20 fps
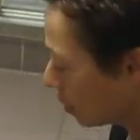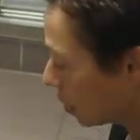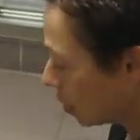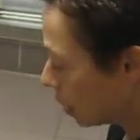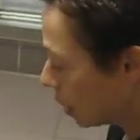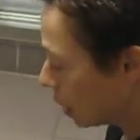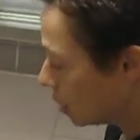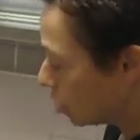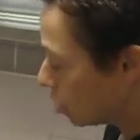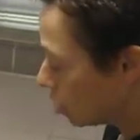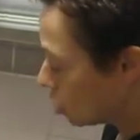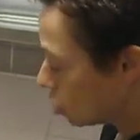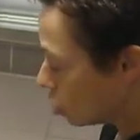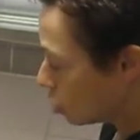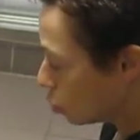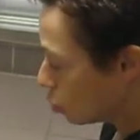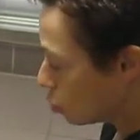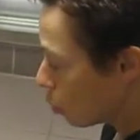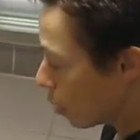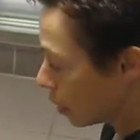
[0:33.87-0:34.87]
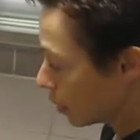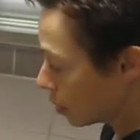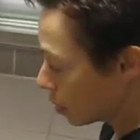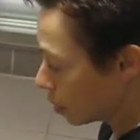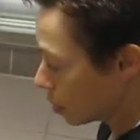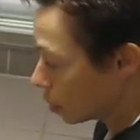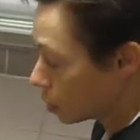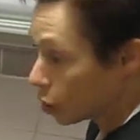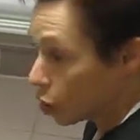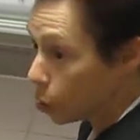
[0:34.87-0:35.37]
that you want to
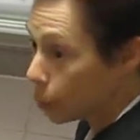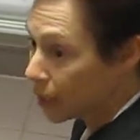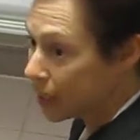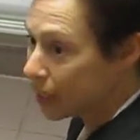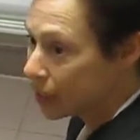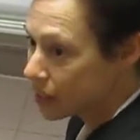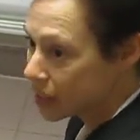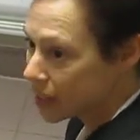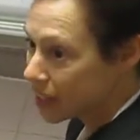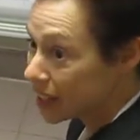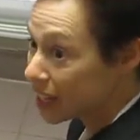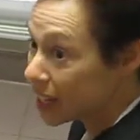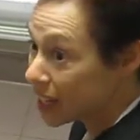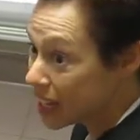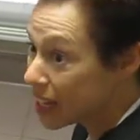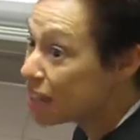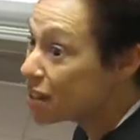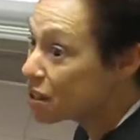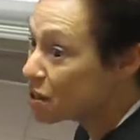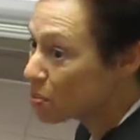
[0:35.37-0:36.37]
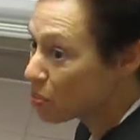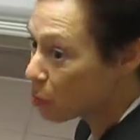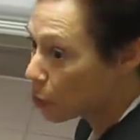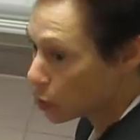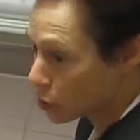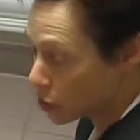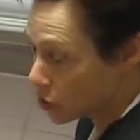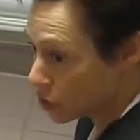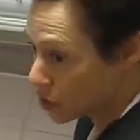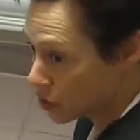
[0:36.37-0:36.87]
go into his
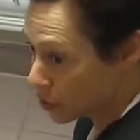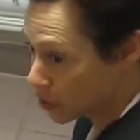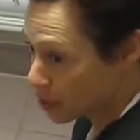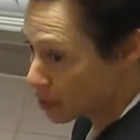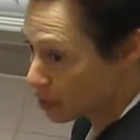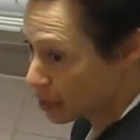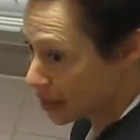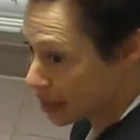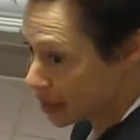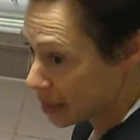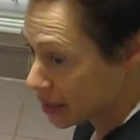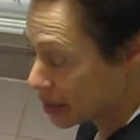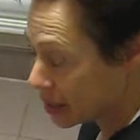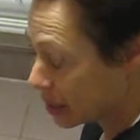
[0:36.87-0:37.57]
personal space.